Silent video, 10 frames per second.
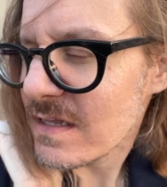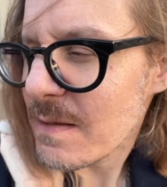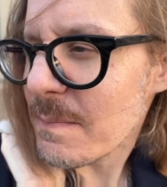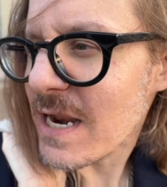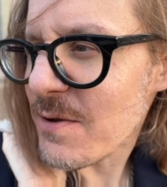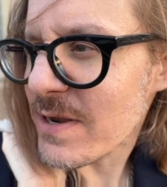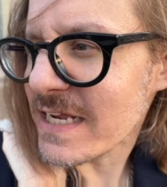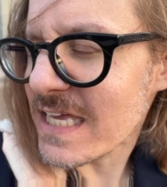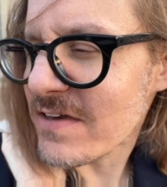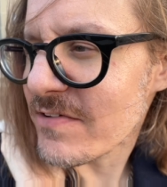But I want to
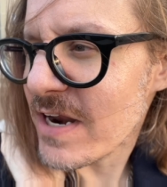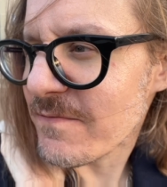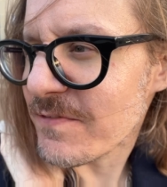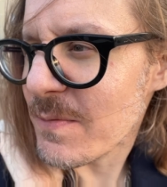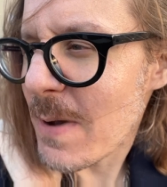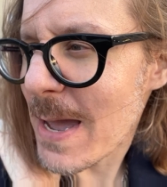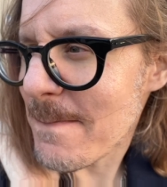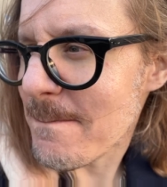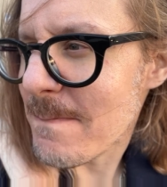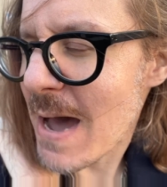give it up for my
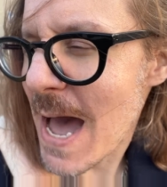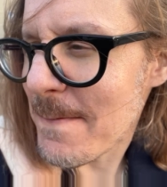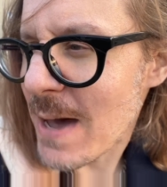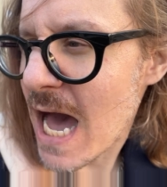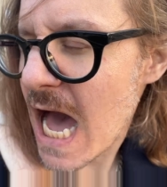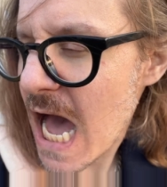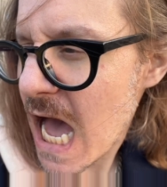mama.